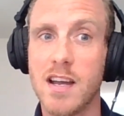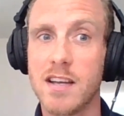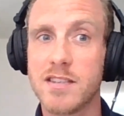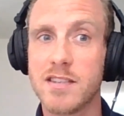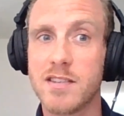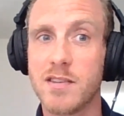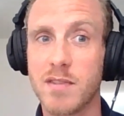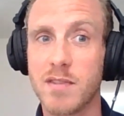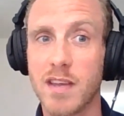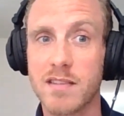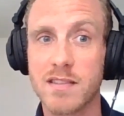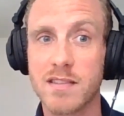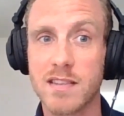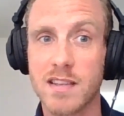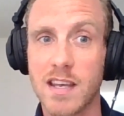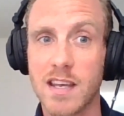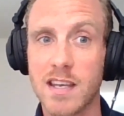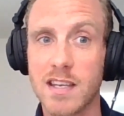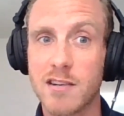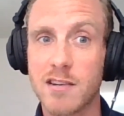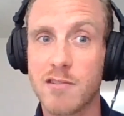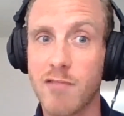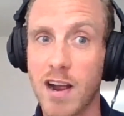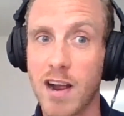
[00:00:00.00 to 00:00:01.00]

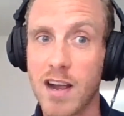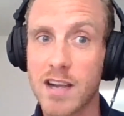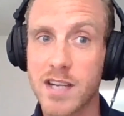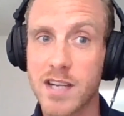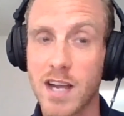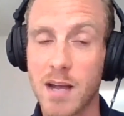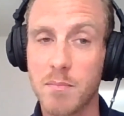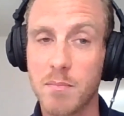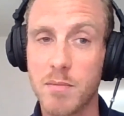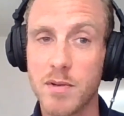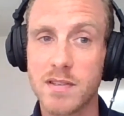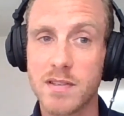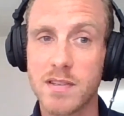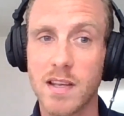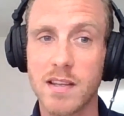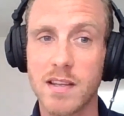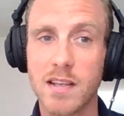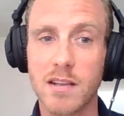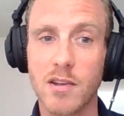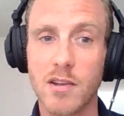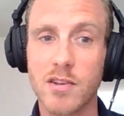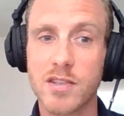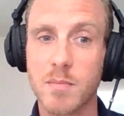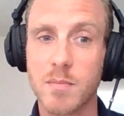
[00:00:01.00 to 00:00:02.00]
2008 crash happened, and they
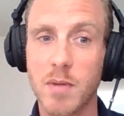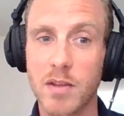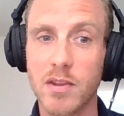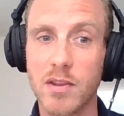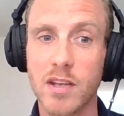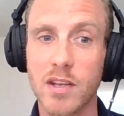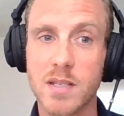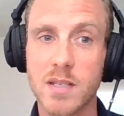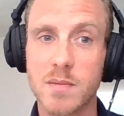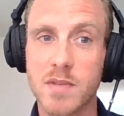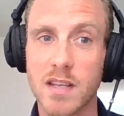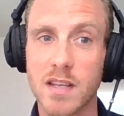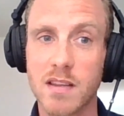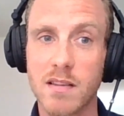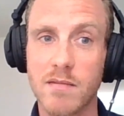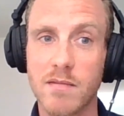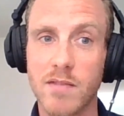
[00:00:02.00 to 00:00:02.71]
lost about 90% of the